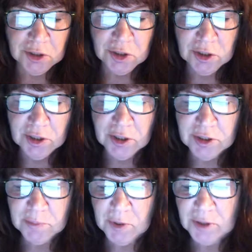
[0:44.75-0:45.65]
Tonight,
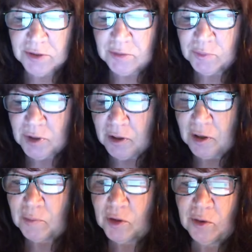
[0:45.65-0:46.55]
spend some
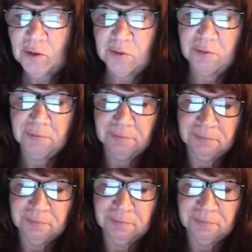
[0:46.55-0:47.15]
time alone.